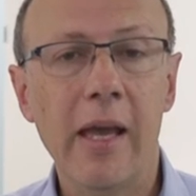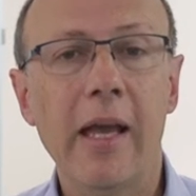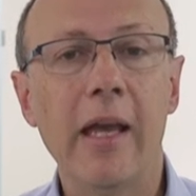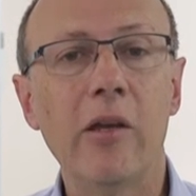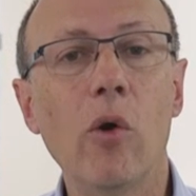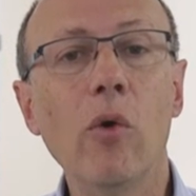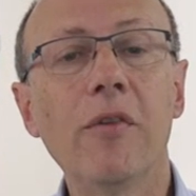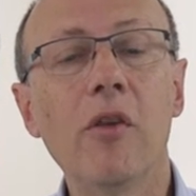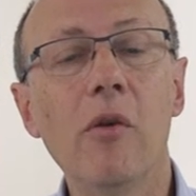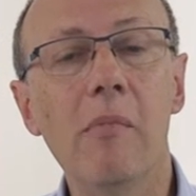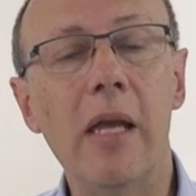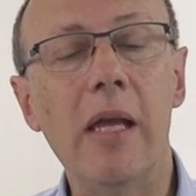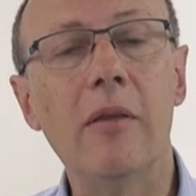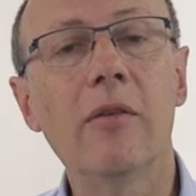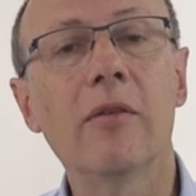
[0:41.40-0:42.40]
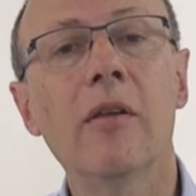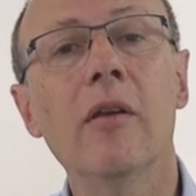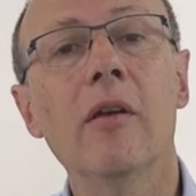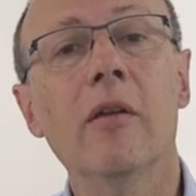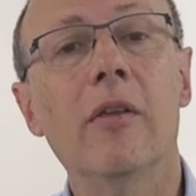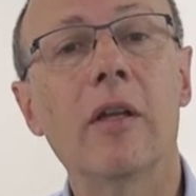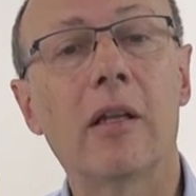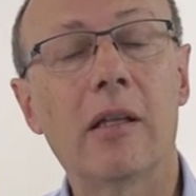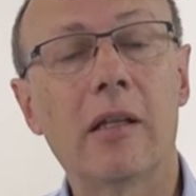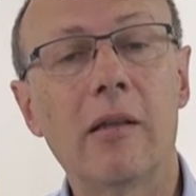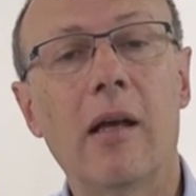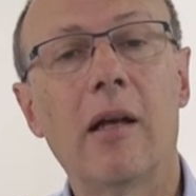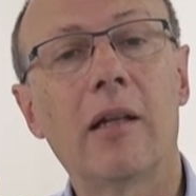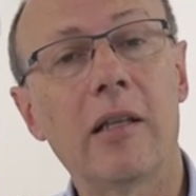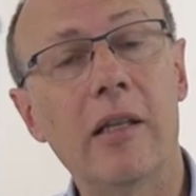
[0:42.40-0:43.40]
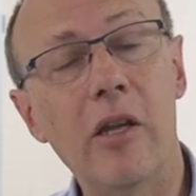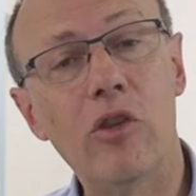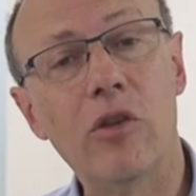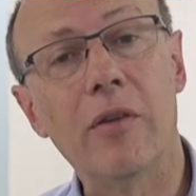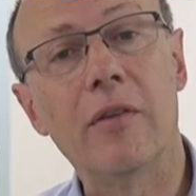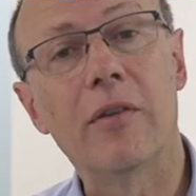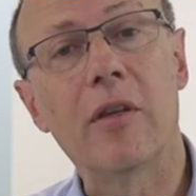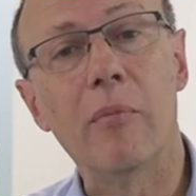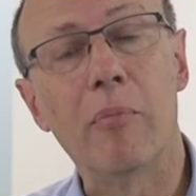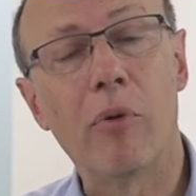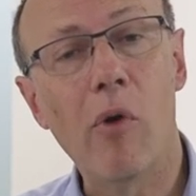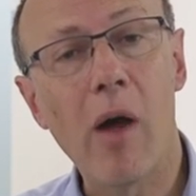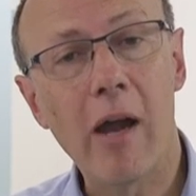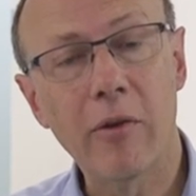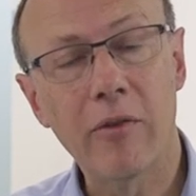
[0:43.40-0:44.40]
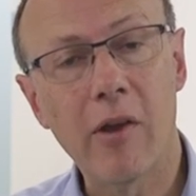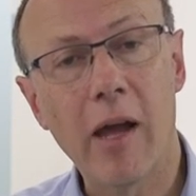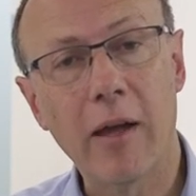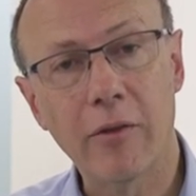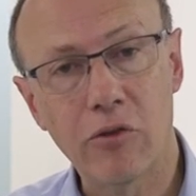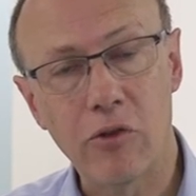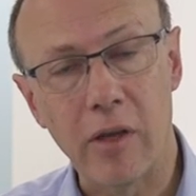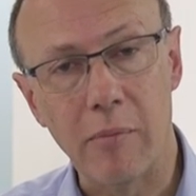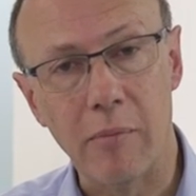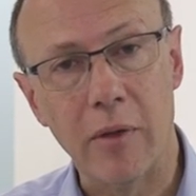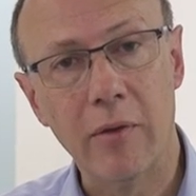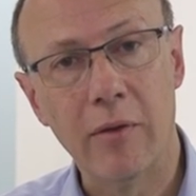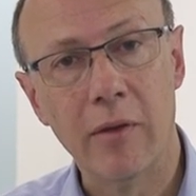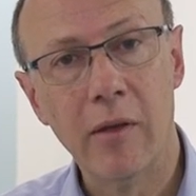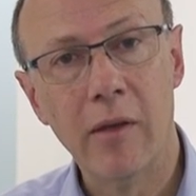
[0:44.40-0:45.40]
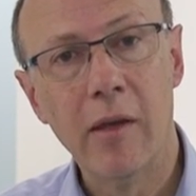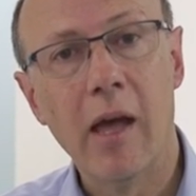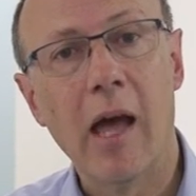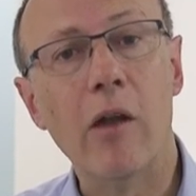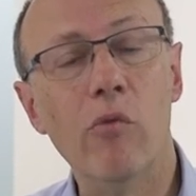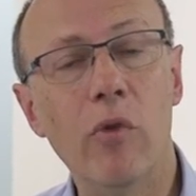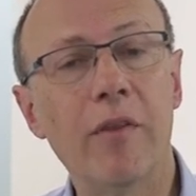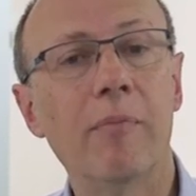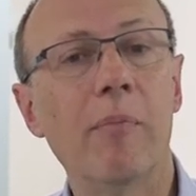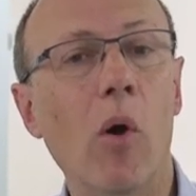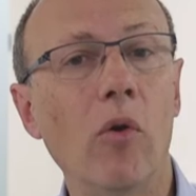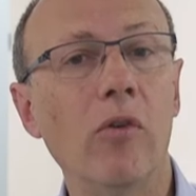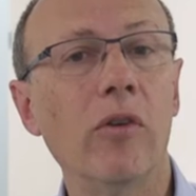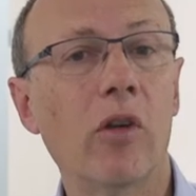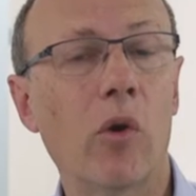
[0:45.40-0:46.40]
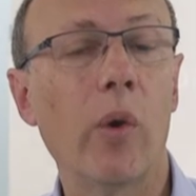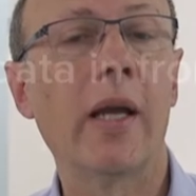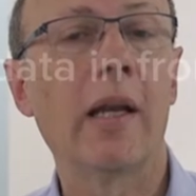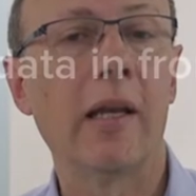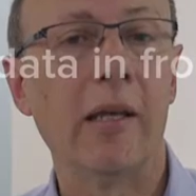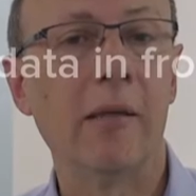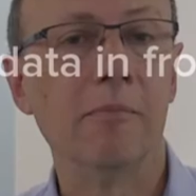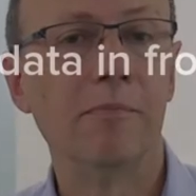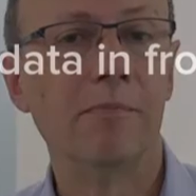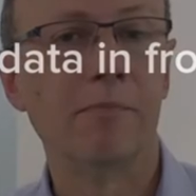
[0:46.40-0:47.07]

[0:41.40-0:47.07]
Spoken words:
It also means that clinicians can prioritise treatment and respond quickly.